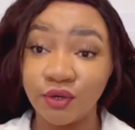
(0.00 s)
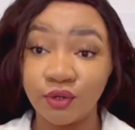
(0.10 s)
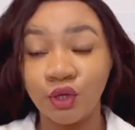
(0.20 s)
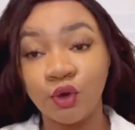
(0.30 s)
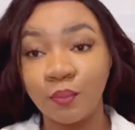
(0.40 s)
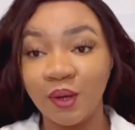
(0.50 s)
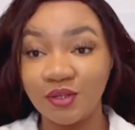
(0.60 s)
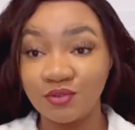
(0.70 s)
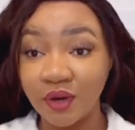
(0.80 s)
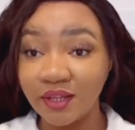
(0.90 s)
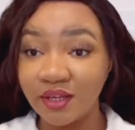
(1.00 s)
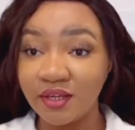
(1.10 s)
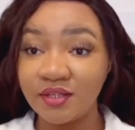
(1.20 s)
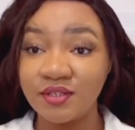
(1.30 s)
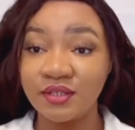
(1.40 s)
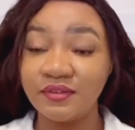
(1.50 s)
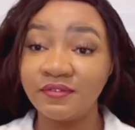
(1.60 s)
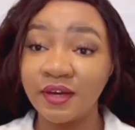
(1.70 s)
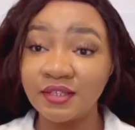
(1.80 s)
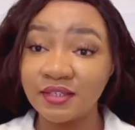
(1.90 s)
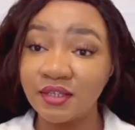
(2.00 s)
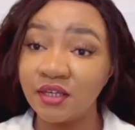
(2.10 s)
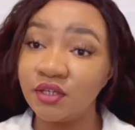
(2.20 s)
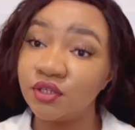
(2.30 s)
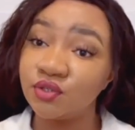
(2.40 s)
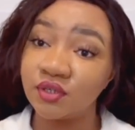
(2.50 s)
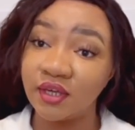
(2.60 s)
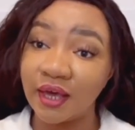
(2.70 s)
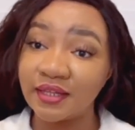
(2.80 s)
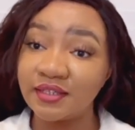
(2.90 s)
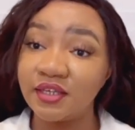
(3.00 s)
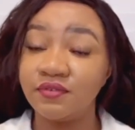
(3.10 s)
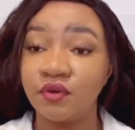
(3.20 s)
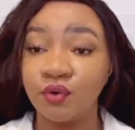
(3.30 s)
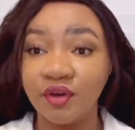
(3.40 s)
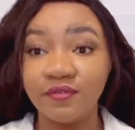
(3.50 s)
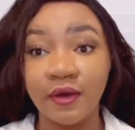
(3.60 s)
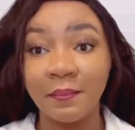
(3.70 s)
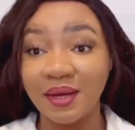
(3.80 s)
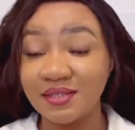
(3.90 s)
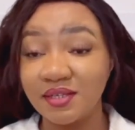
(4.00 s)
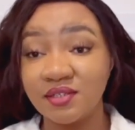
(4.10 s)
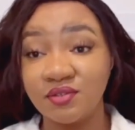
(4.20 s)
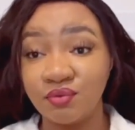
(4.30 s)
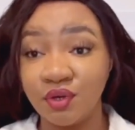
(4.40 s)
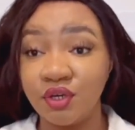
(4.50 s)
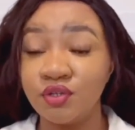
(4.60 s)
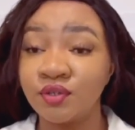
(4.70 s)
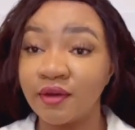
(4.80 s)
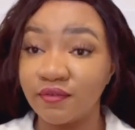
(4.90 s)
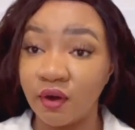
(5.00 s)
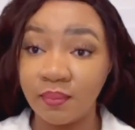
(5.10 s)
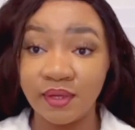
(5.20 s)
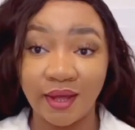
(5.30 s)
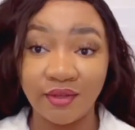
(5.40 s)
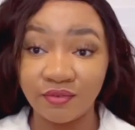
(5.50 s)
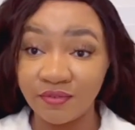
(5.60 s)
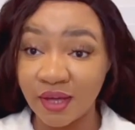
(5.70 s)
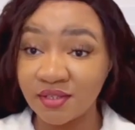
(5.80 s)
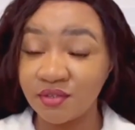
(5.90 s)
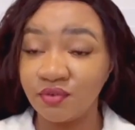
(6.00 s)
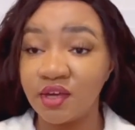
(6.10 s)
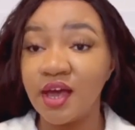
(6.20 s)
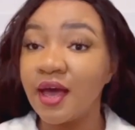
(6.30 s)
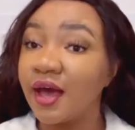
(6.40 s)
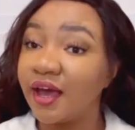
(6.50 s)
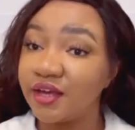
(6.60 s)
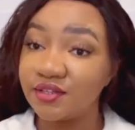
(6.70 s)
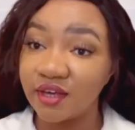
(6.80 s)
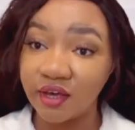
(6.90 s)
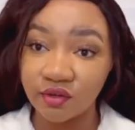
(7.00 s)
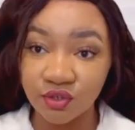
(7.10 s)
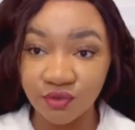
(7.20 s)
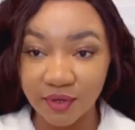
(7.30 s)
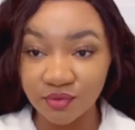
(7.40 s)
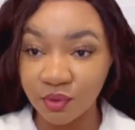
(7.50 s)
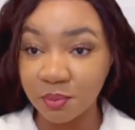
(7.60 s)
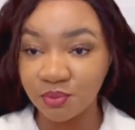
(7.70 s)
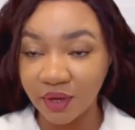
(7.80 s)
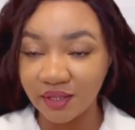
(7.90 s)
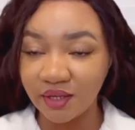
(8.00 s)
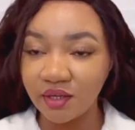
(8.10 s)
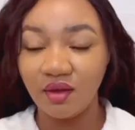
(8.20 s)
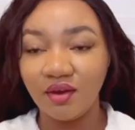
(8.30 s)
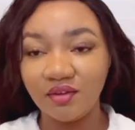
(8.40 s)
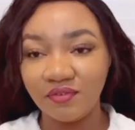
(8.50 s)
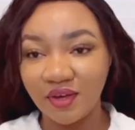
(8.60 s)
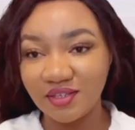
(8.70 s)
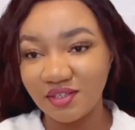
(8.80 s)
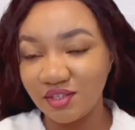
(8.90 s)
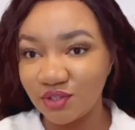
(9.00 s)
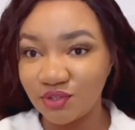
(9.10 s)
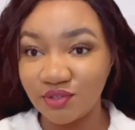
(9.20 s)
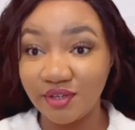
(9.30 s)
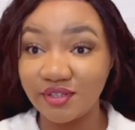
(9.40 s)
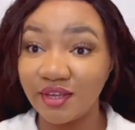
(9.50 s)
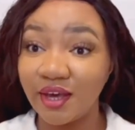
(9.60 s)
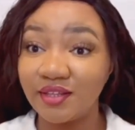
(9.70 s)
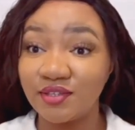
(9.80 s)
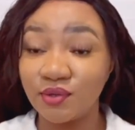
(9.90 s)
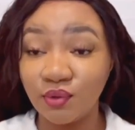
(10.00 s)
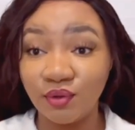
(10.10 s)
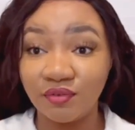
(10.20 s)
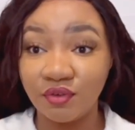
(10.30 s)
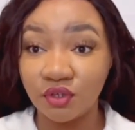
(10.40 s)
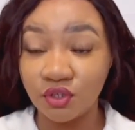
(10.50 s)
all your documents ready. So the first thing you need to get, if you're going for a master's degree, you need to have completed your first degree and you need to get your transcript ready. So the first thing you need to do is to get the school of your